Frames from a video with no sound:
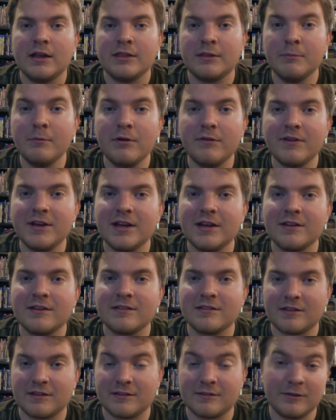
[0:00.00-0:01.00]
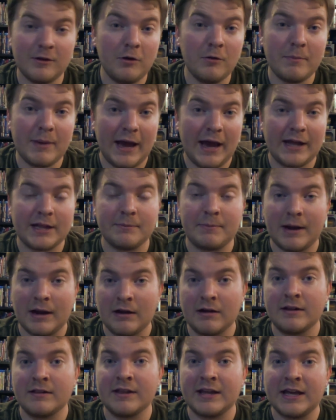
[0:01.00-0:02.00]
The movie is so bad,
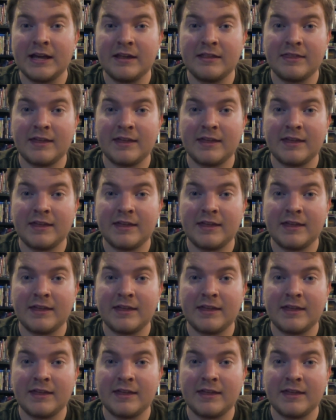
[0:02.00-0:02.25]
apparently,